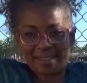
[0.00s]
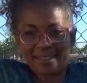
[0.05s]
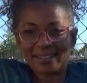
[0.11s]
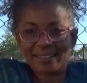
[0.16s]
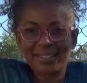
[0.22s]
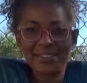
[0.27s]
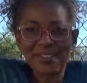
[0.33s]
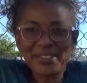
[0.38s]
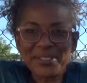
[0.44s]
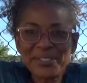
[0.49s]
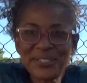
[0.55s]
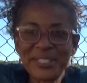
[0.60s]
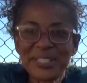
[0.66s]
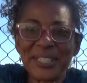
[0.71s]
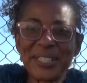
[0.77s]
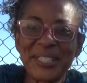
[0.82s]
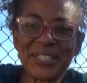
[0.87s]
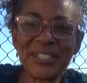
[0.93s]
there goes
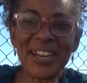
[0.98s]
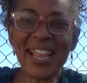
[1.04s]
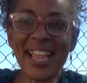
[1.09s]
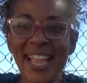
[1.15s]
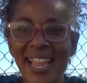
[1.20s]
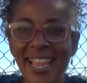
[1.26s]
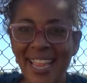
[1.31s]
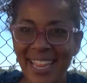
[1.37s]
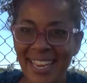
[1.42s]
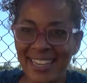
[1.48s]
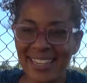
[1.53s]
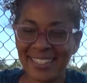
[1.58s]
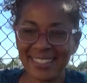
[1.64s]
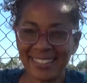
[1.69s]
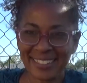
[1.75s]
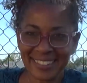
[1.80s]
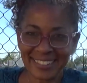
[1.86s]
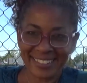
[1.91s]
the train.
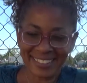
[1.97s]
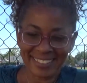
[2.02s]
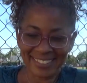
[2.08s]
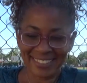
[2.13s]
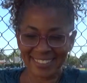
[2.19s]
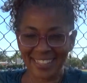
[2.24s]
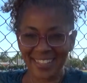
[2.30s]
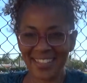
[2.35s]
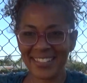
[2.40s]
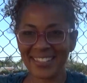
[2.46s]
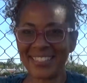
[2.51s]
I'll